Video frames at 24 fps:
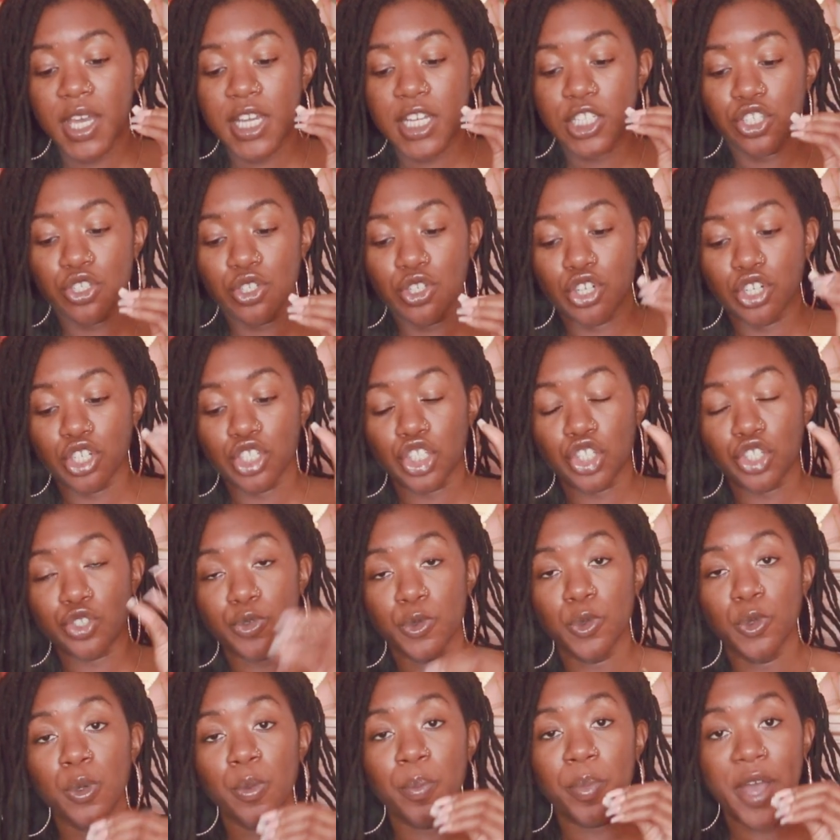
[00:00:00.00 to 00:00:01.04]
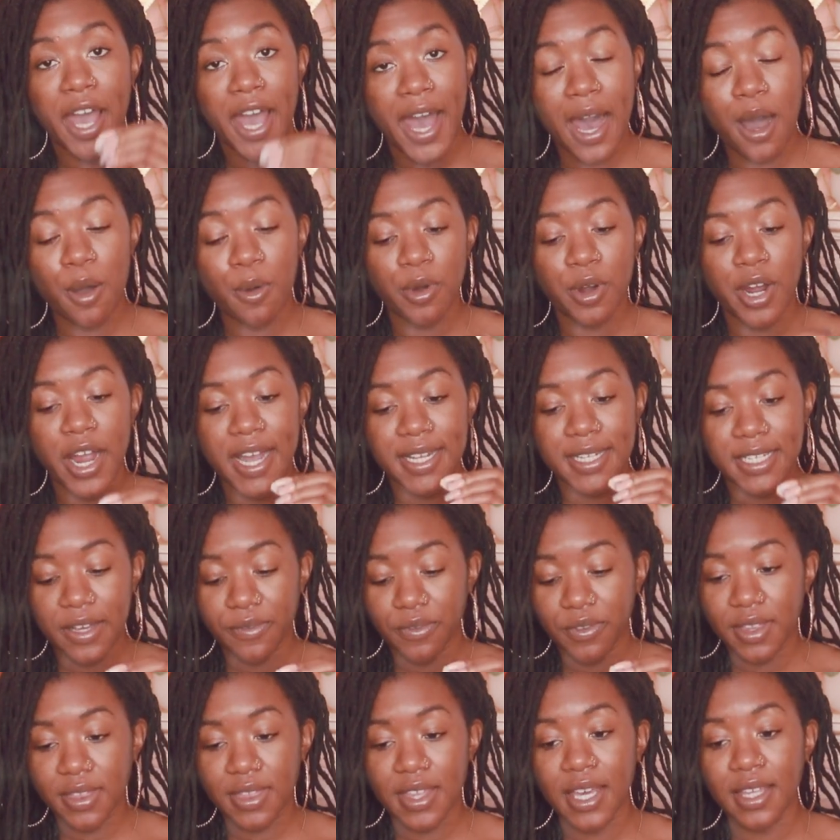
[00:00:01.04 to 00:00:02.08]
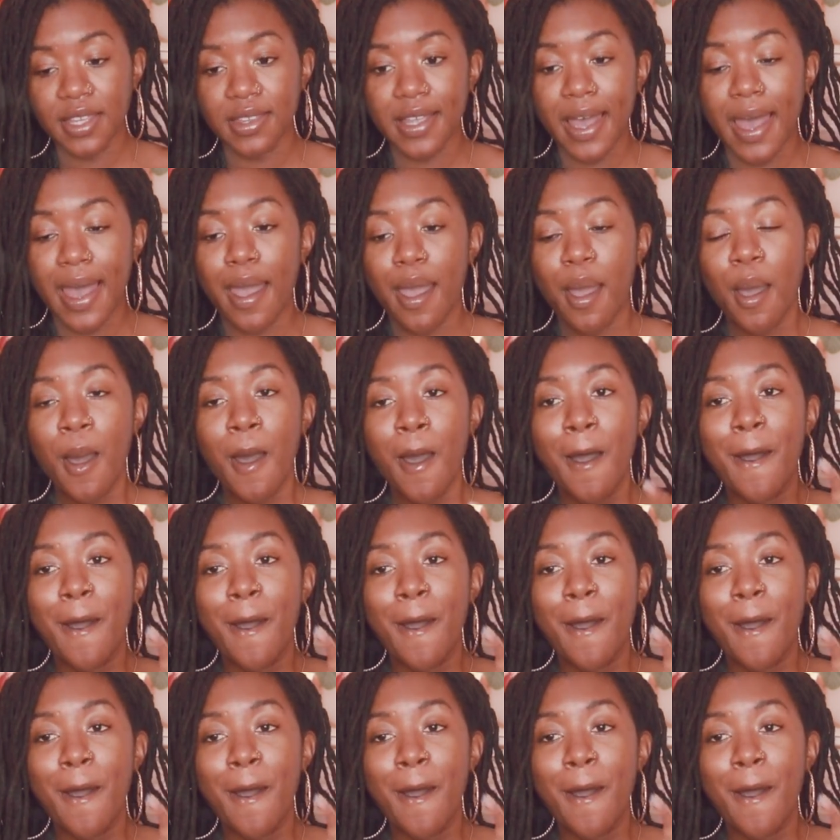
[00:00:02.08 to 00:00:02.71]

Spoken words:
into your true power. I definitely think that.